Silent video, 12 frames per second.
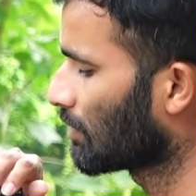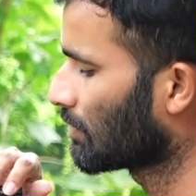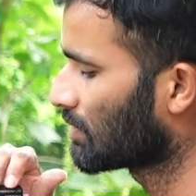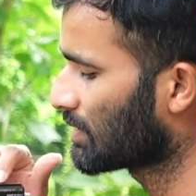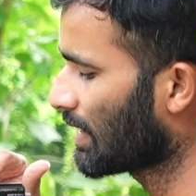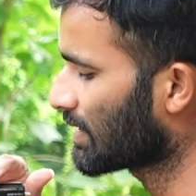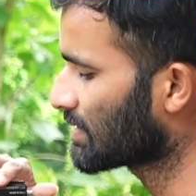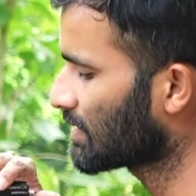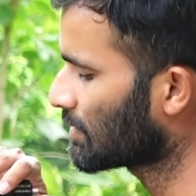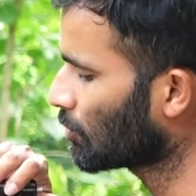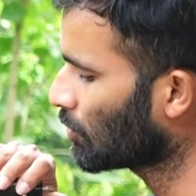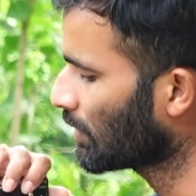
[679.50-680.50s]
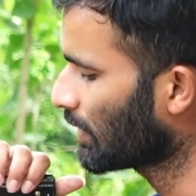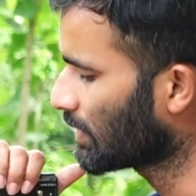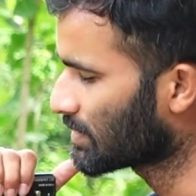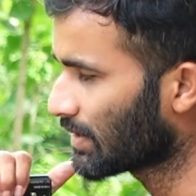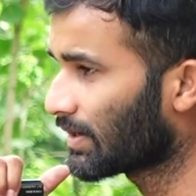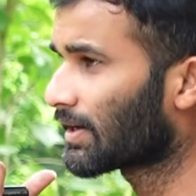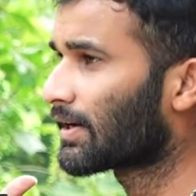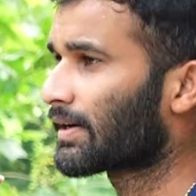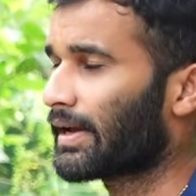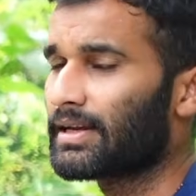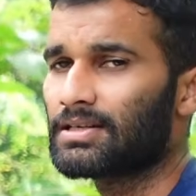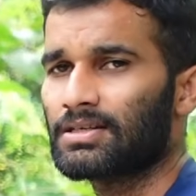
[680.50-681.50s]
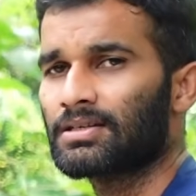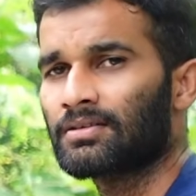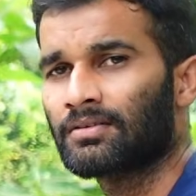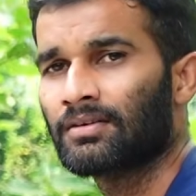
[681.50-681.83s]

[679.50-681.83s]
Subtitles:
See, as I told, it's a little tight.